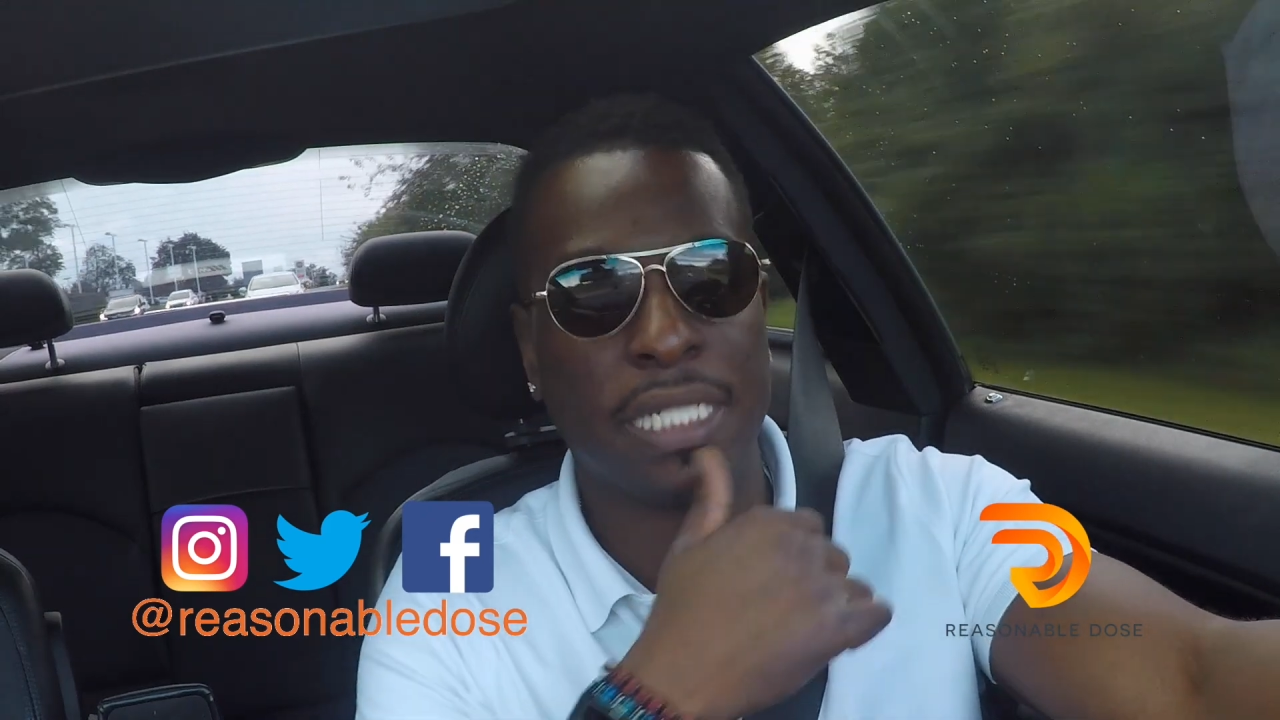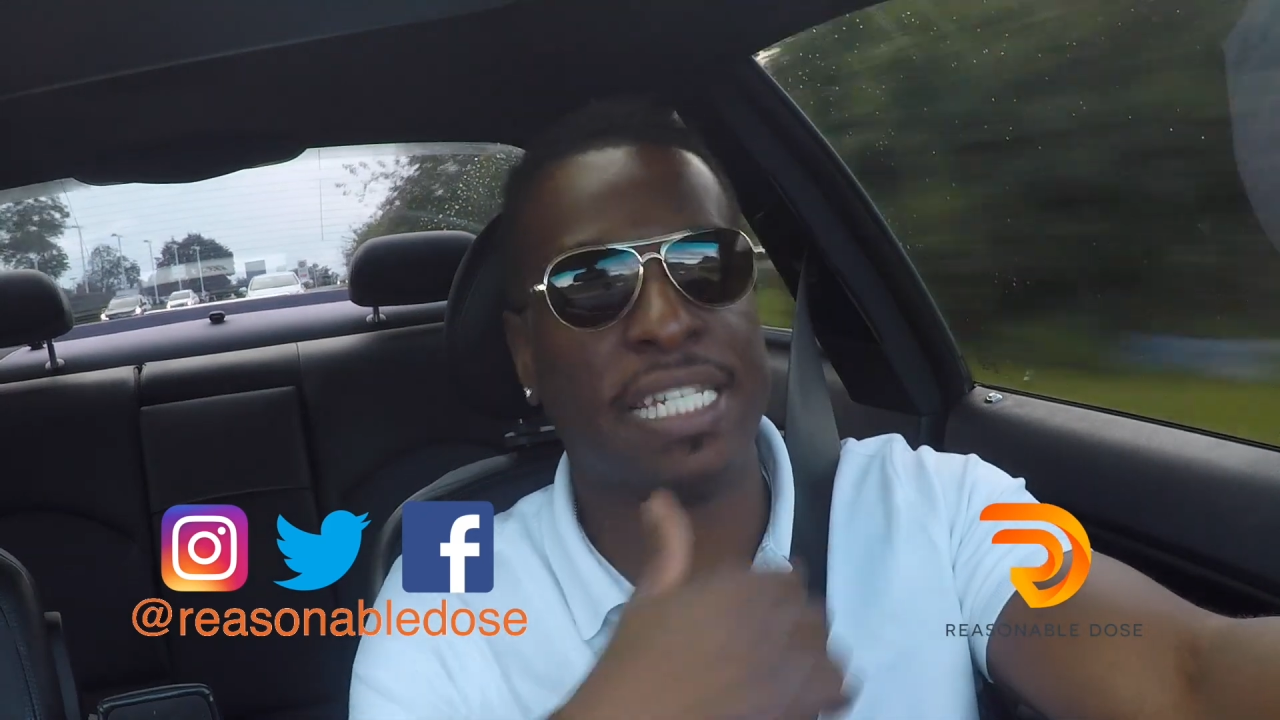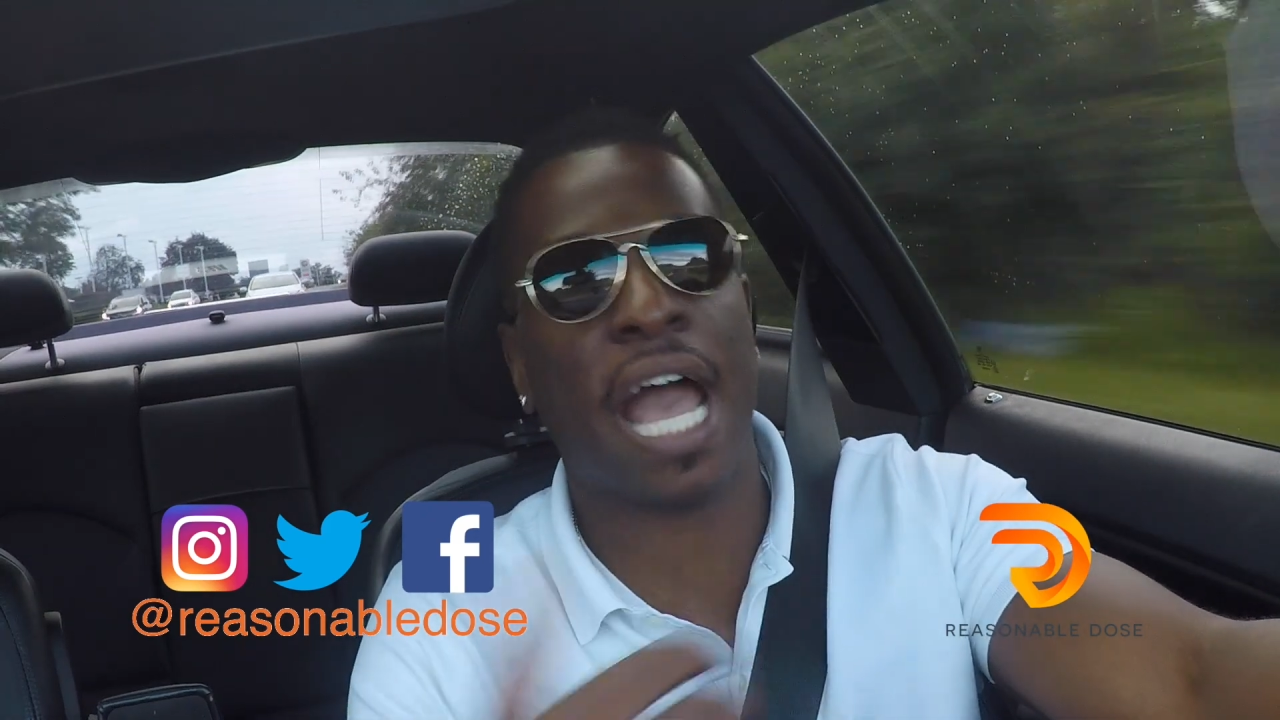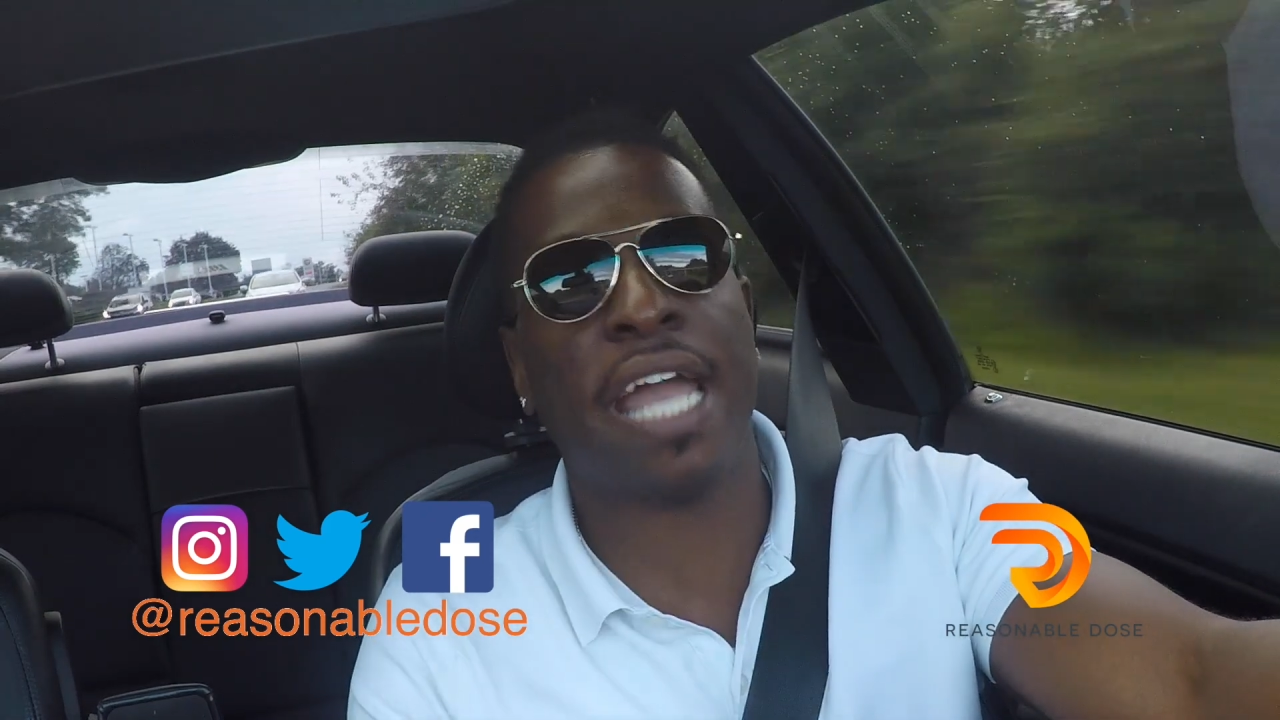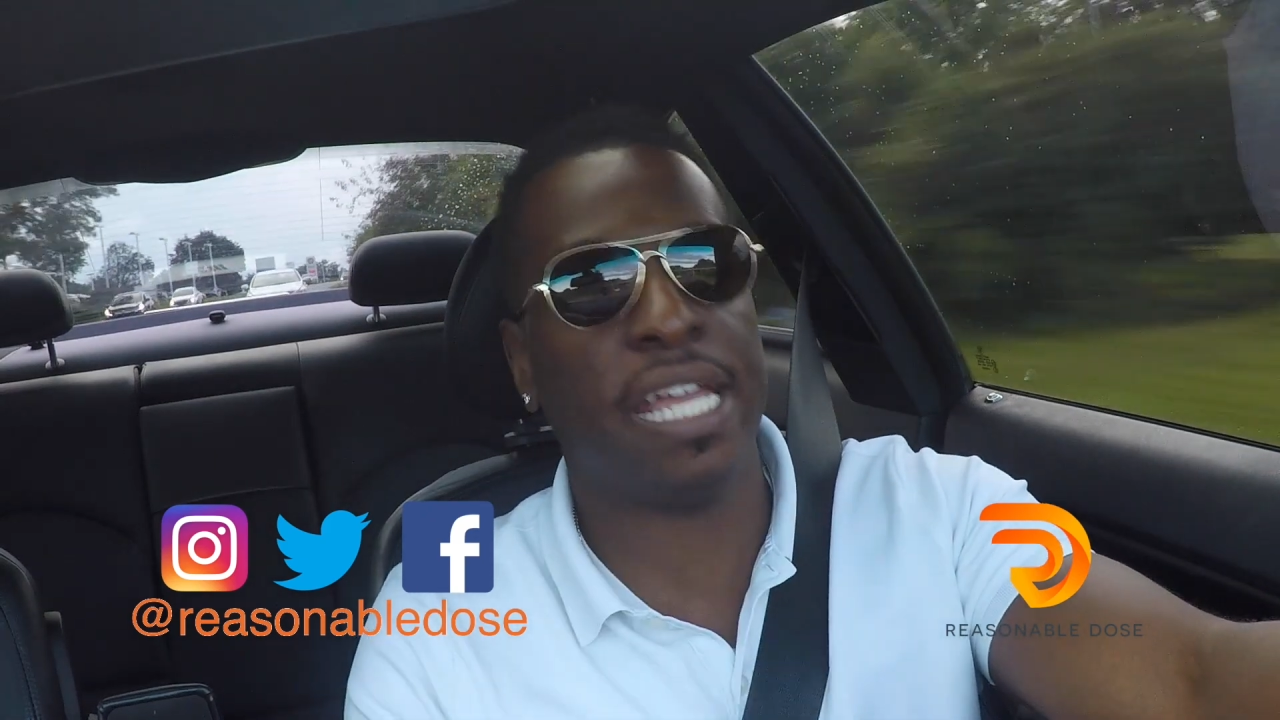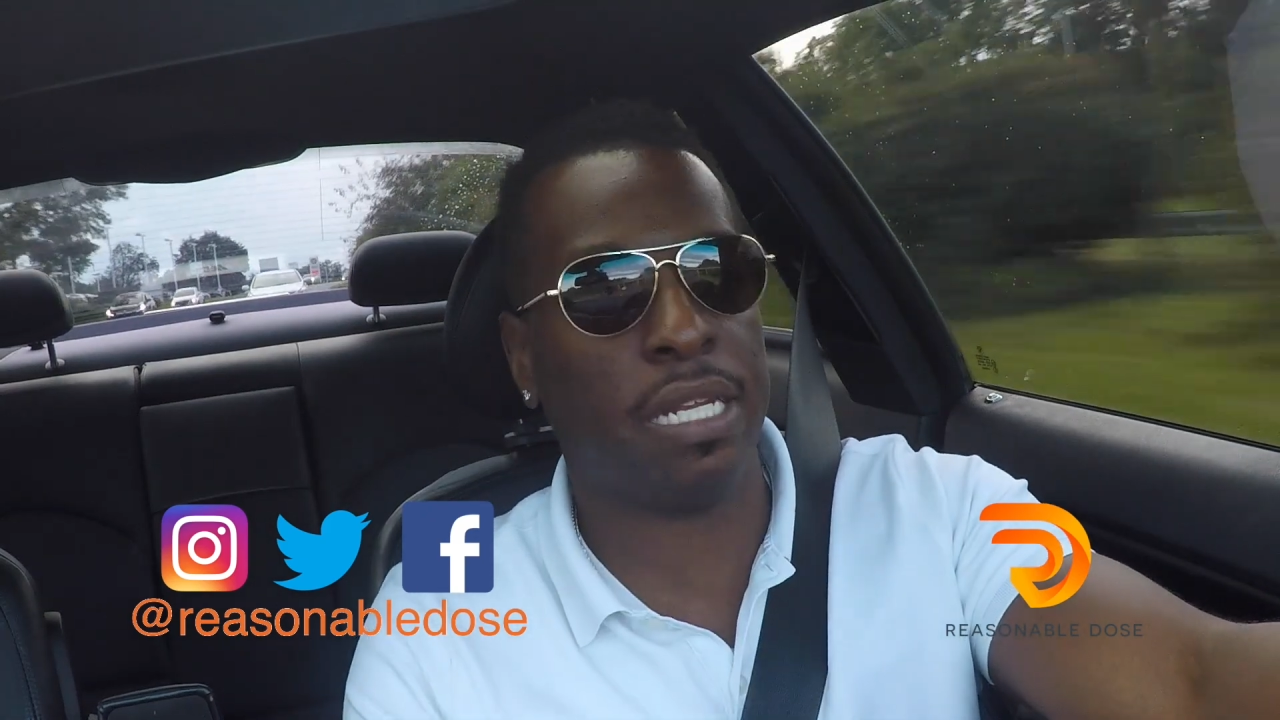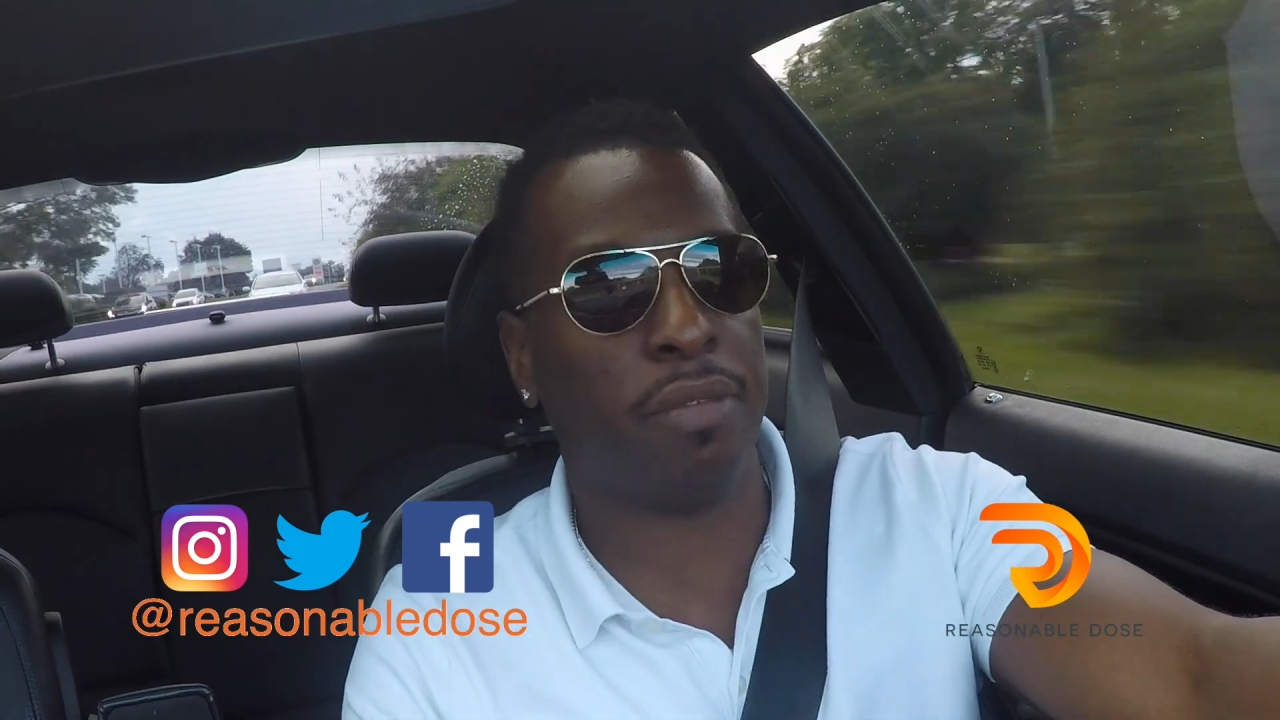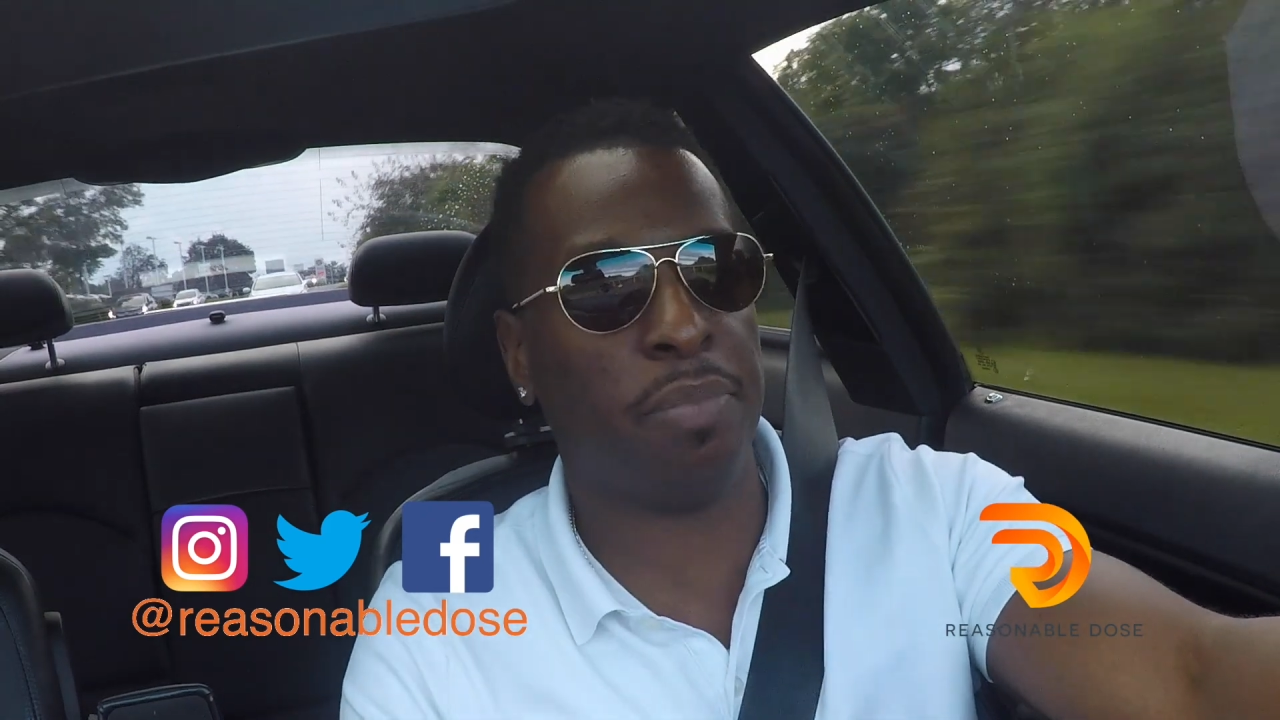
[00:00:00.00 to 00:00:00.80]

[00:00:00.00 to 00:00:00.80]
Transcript: diet,